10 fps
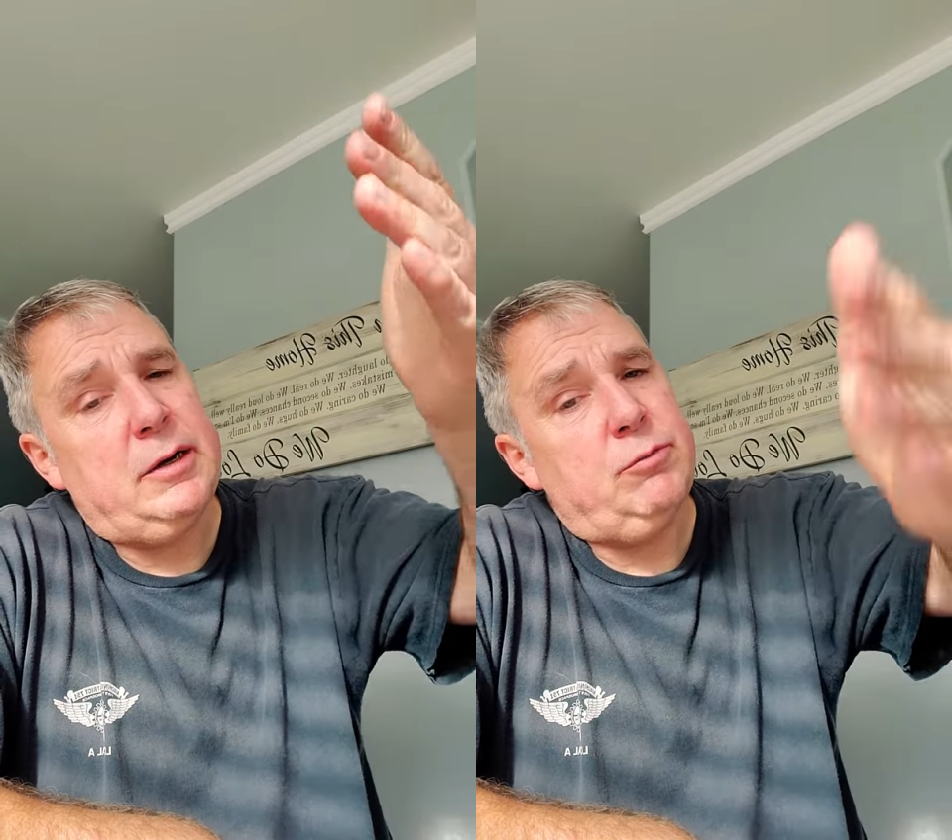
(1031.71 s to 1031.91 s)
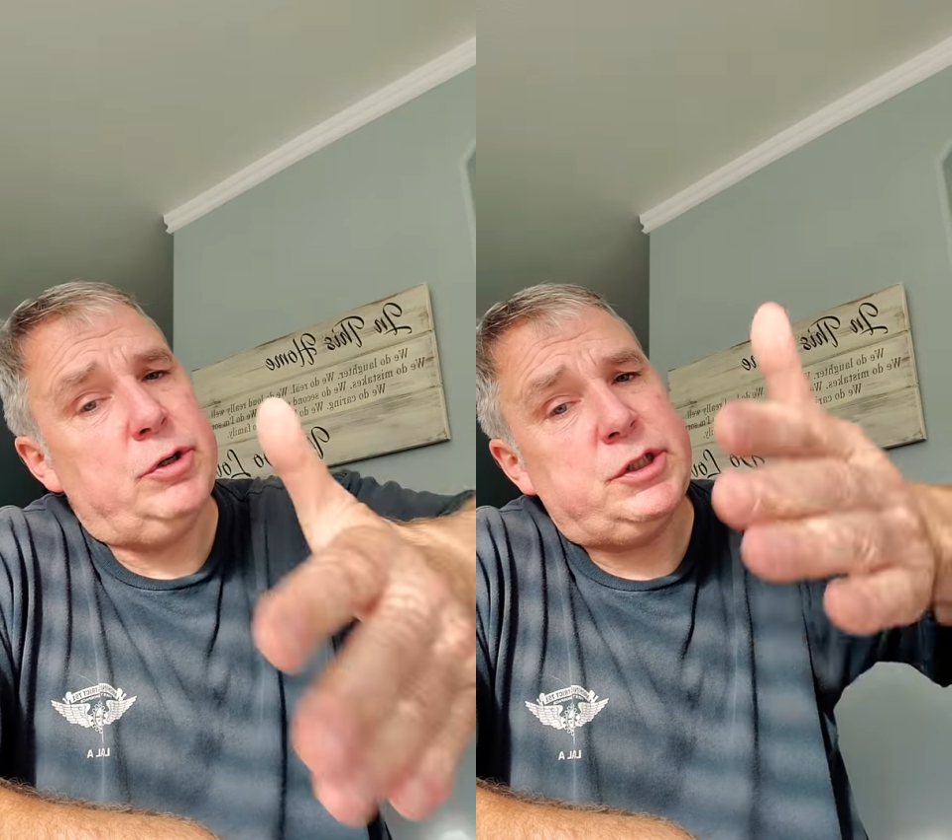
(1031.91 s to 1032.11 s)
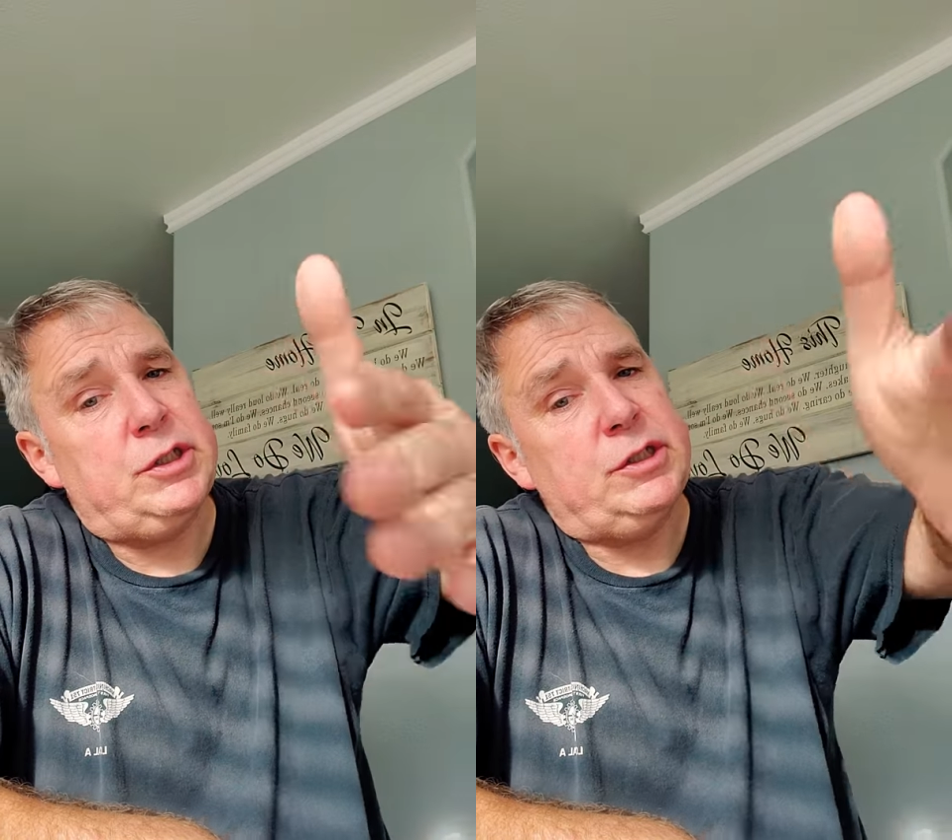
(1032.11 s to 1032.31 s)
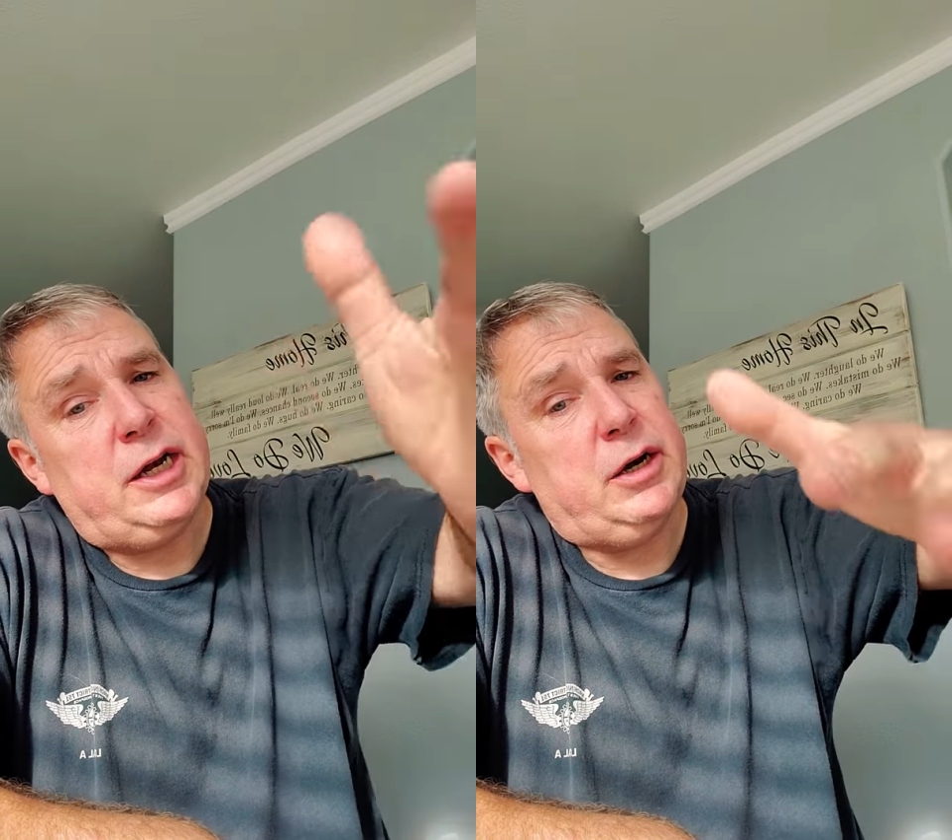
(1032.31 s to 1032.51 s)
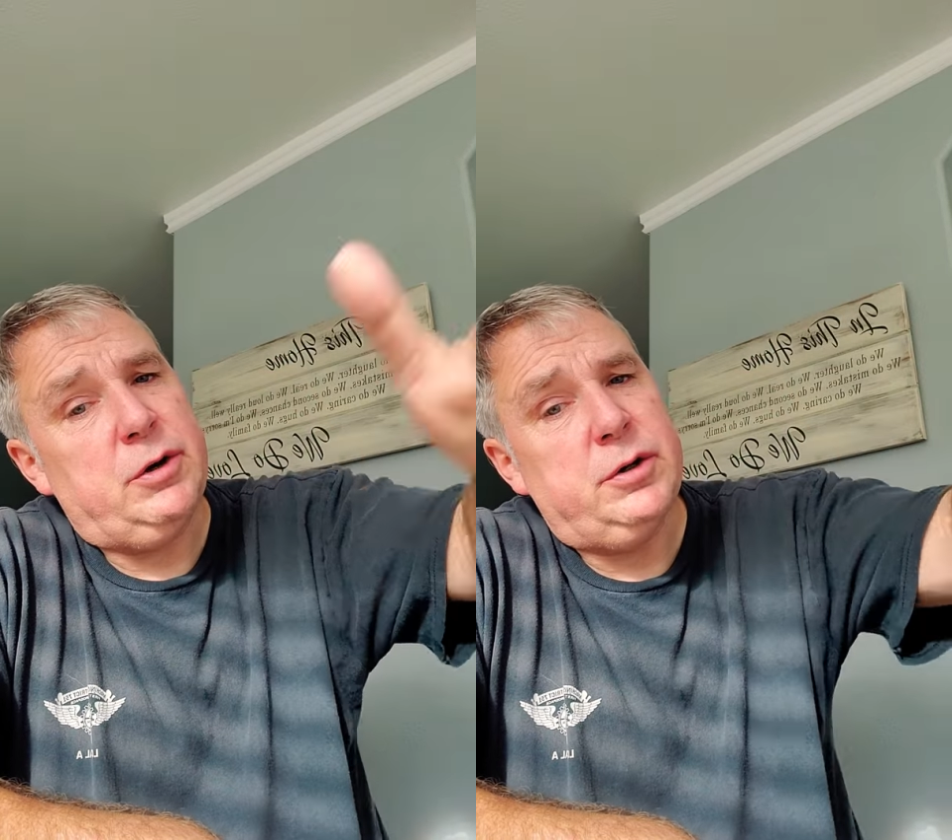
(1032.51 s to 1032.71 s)
which is
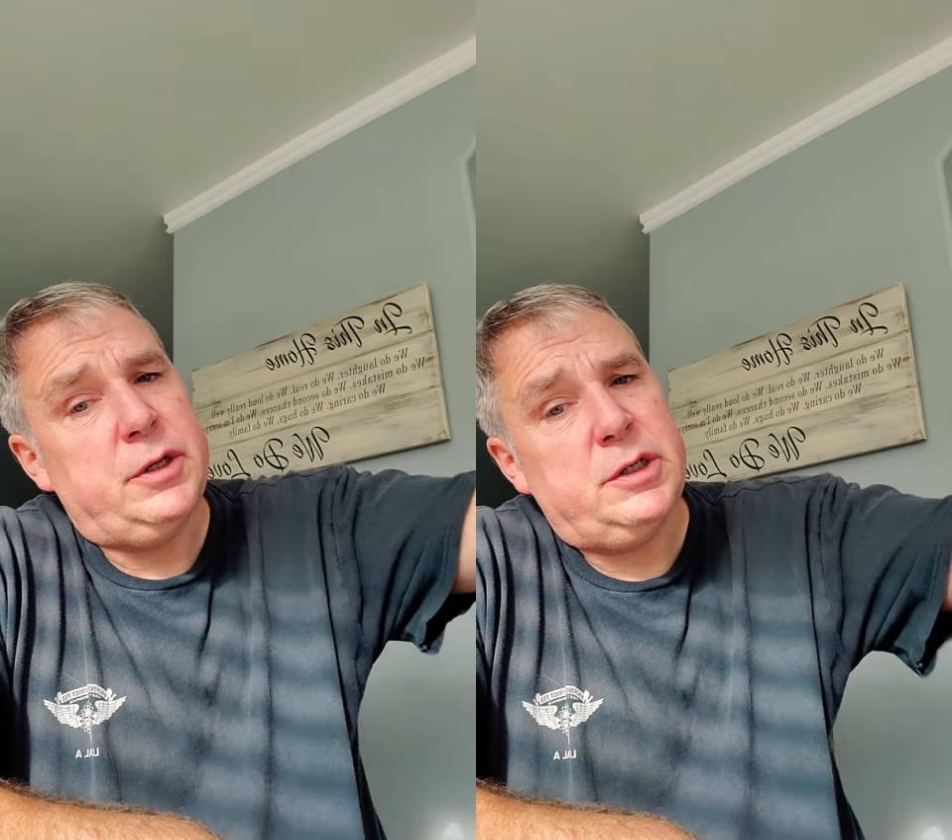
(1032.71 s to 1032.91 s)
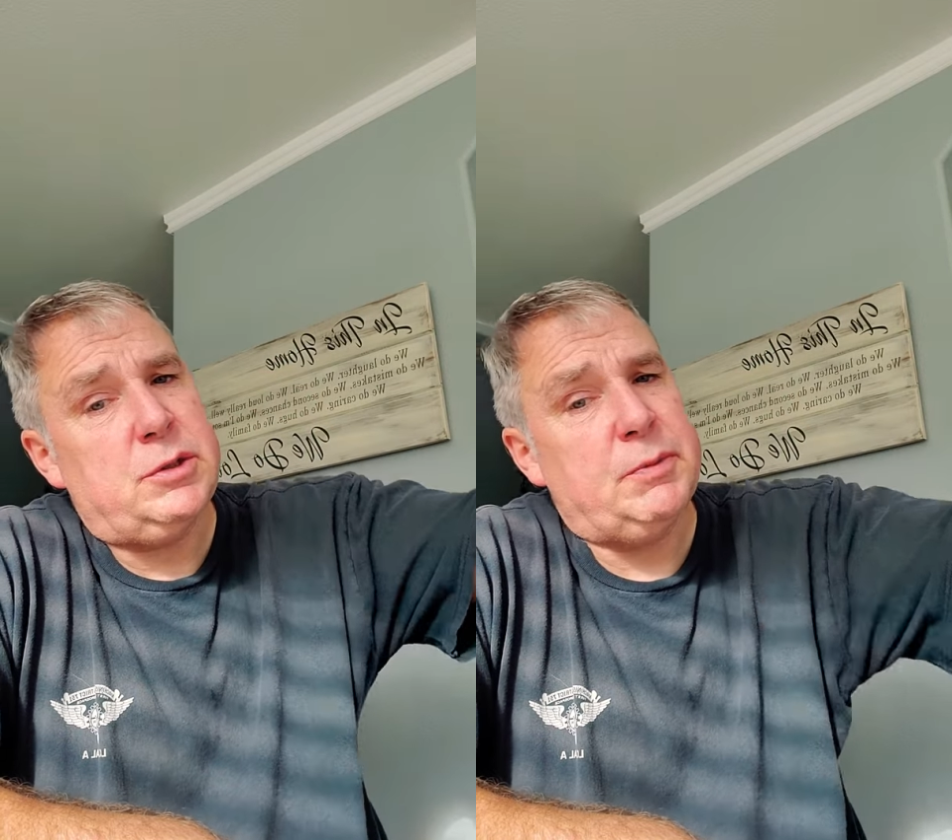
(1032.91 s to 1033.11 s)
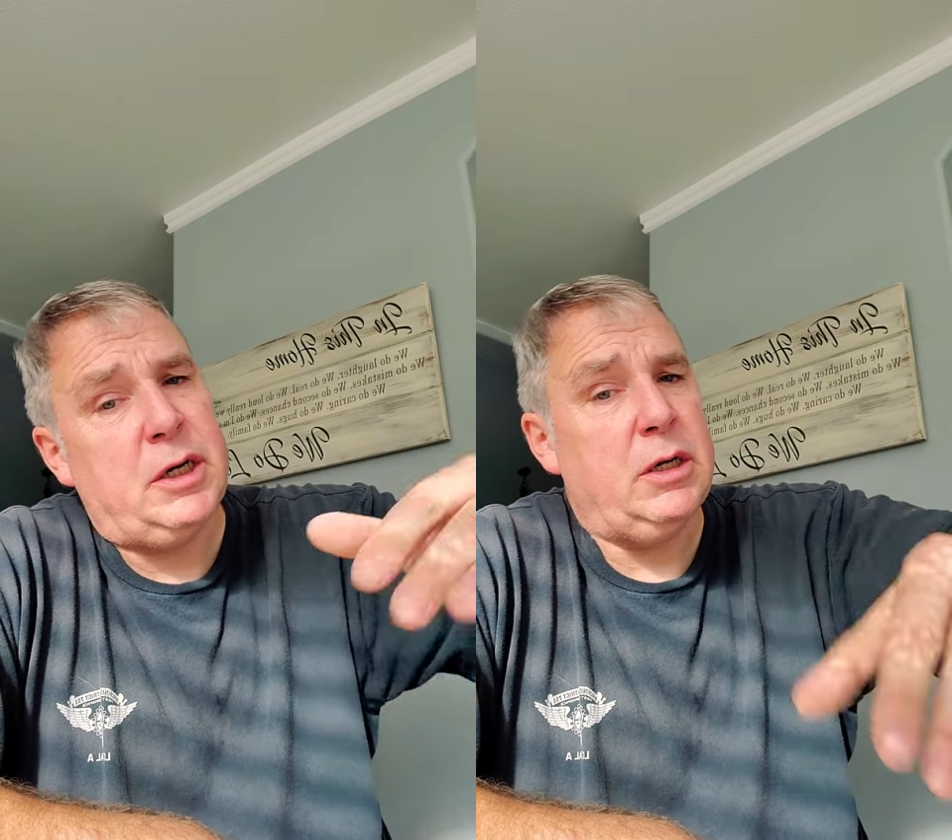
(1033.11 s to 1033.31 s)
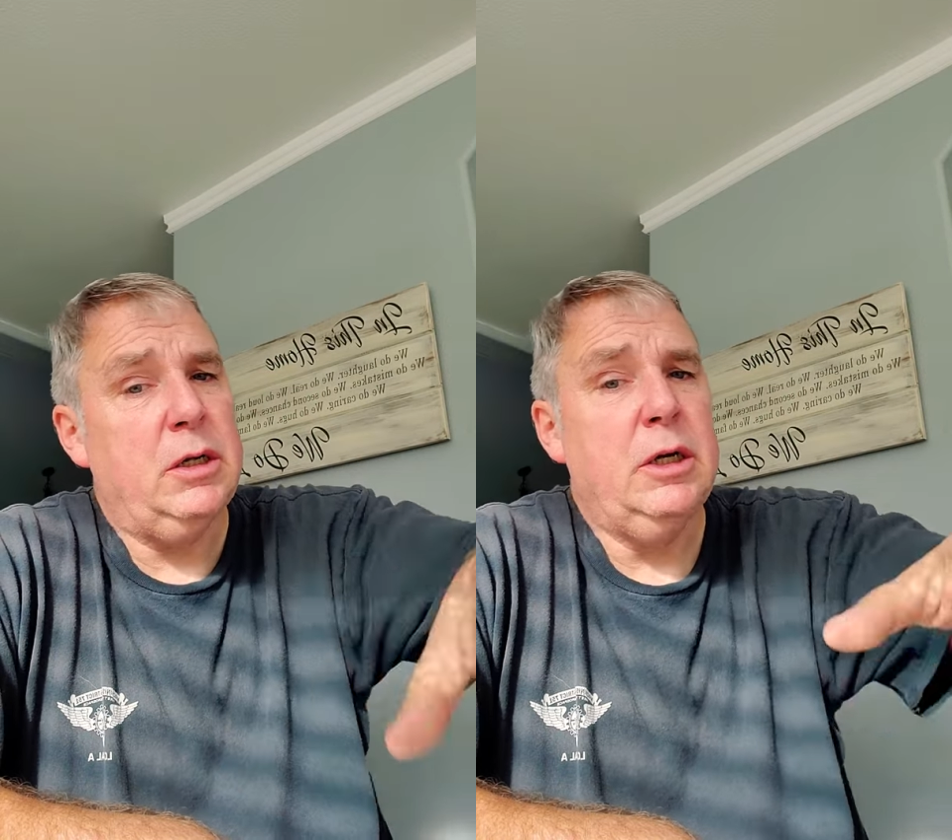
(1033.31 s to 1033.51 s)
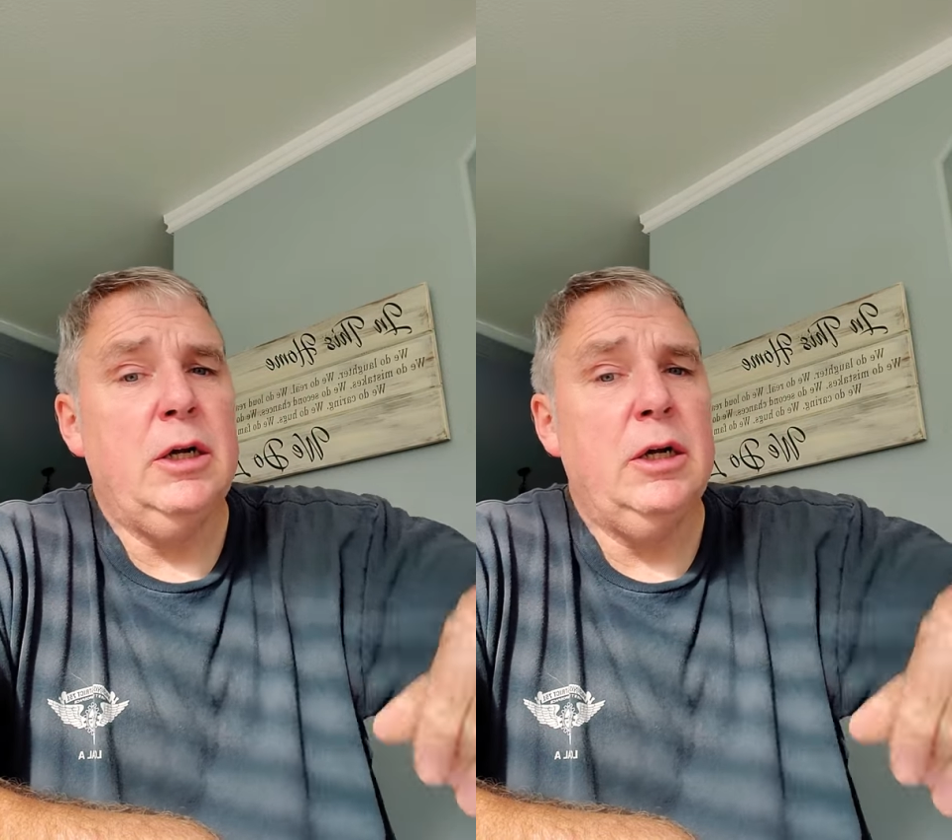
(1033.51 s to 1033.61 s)
that earthy smell